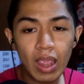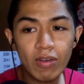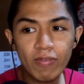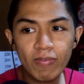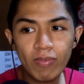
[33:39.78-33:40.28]

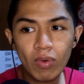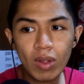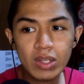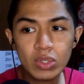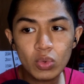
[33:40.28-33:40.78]
And
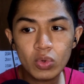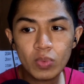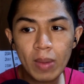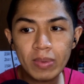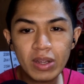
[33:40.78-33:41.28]
for us who
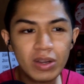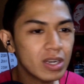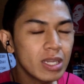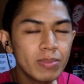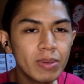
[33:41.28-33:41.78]
probably
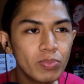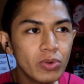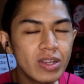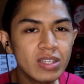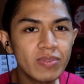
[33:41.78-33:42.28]
are a little bit
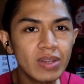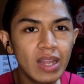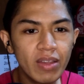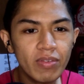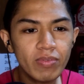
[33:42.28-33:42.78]
progressive
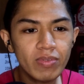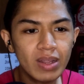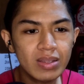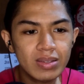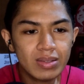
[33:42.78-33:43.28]
in life,
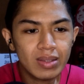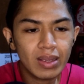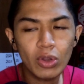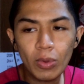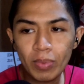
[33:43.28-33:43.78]
that's
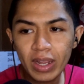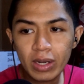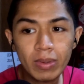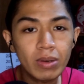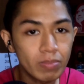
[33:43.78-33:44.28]
like a
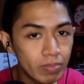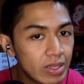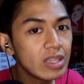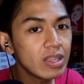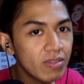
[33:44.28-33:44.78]
no-brainer. But
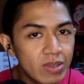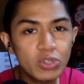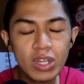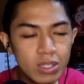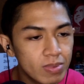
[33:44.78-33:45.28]
believe me,
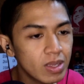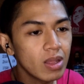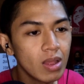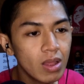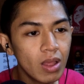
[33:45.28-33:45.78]
trust me,
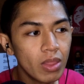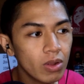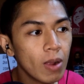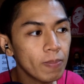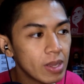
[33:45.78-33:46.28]

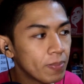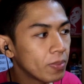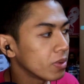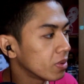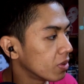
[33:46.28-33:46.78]
there are
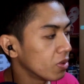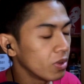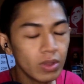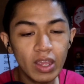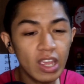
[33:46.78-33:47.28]
people
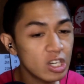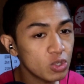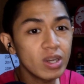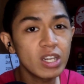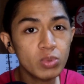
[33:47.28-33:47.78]

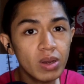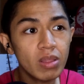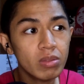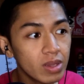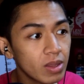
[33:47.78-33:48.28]
in
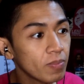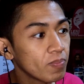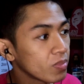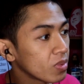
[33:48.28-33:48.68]
2023,